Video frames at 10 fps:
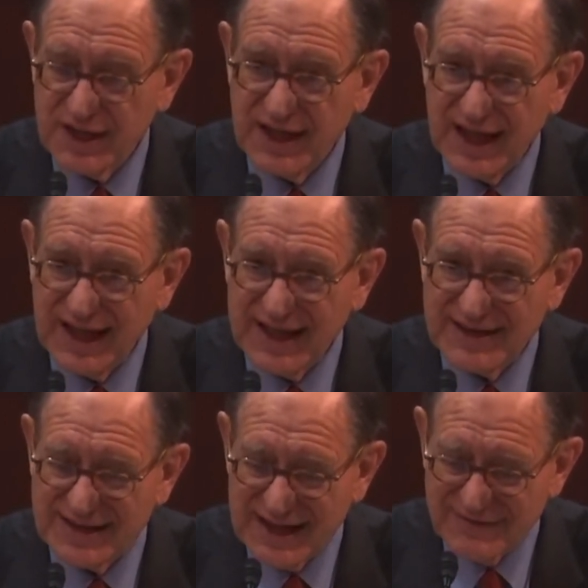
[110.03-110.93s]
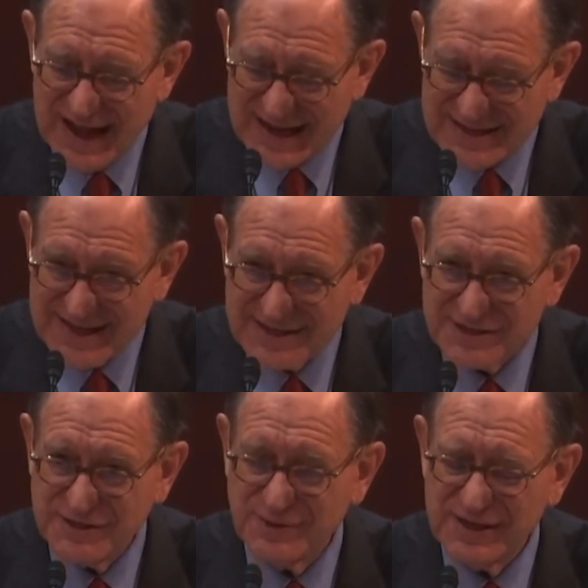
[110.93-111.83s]
and have access
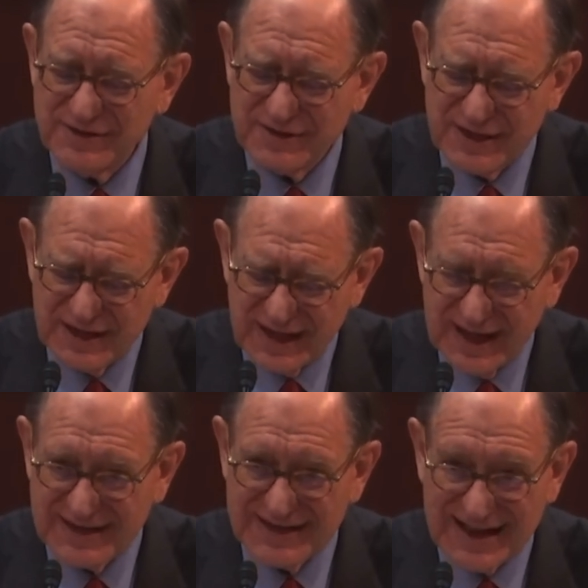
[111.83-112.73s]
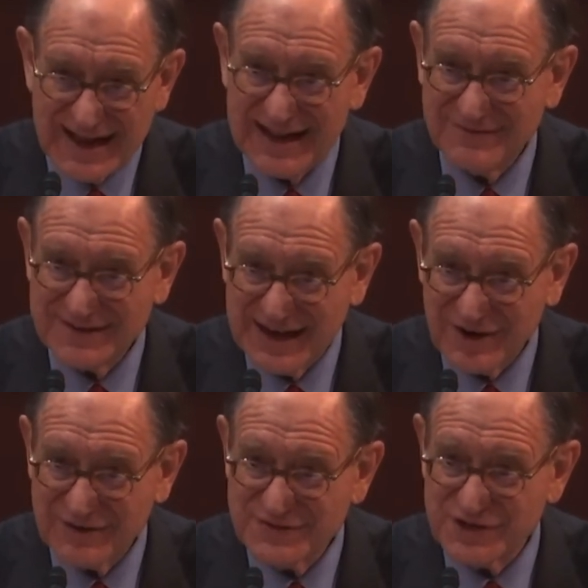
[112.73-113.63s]
to it and to not have
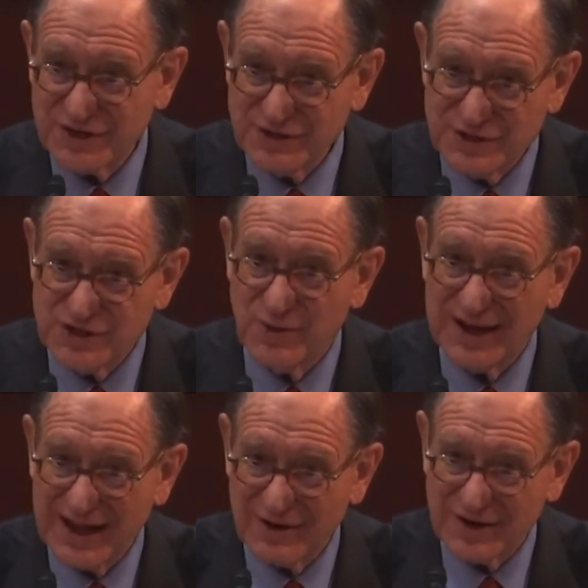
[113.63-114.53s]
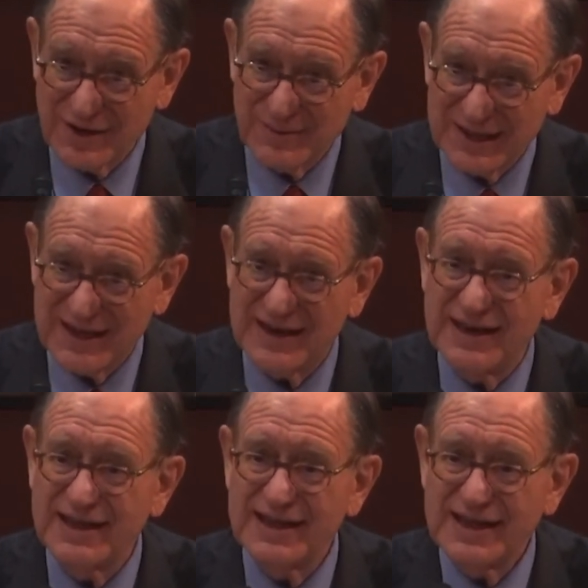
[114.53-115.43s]
tariffs on goods going out or going in.
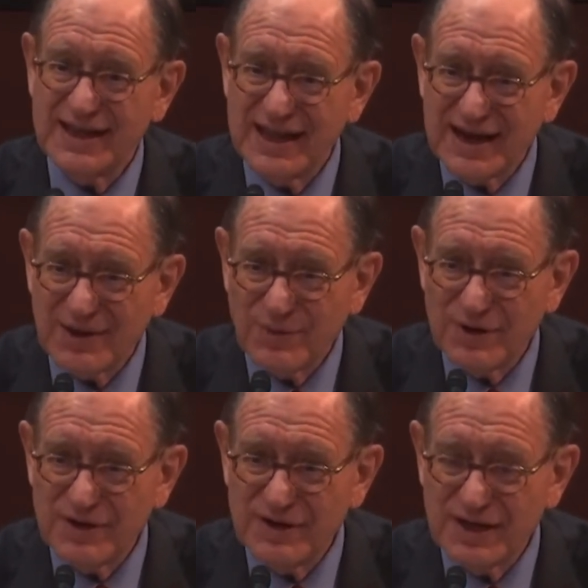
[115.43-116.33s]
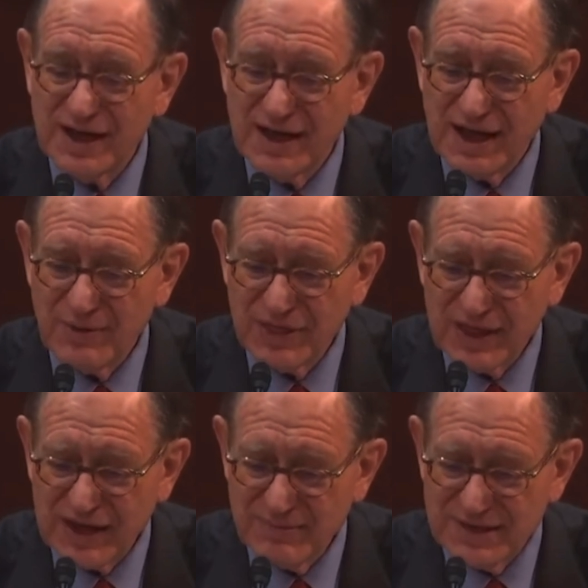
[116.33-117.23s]
And I would
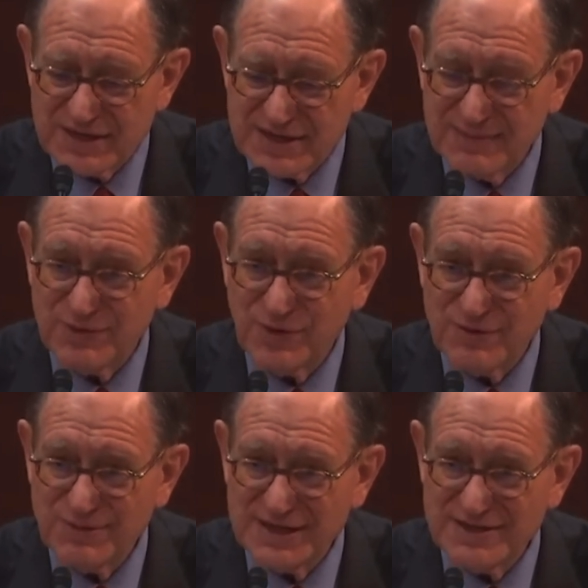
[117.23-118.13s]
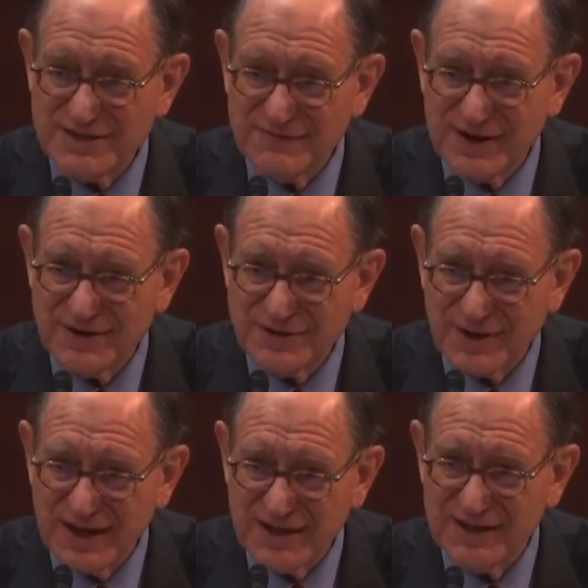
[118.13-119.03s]
think it'd be a step toward peace if
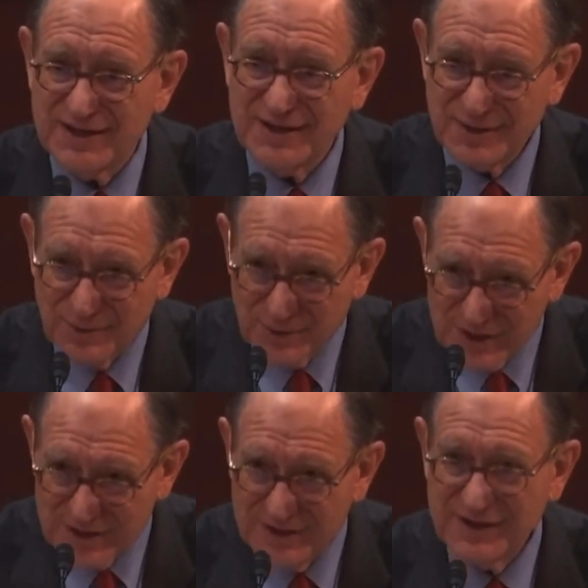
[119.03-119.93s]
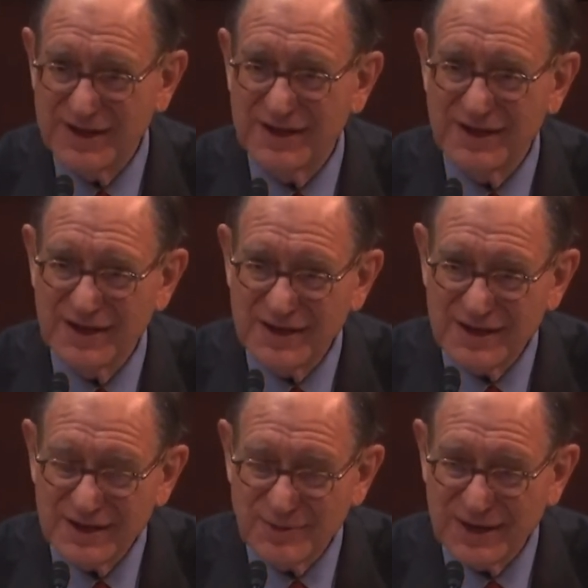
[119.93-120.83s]
Eritrea would
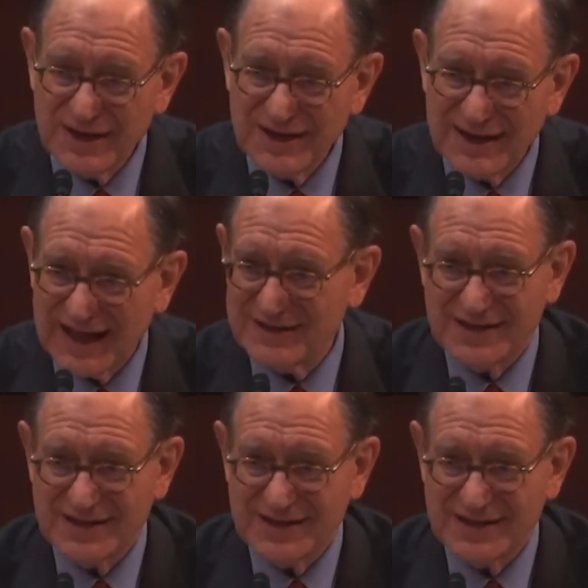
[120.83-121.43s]
agree not to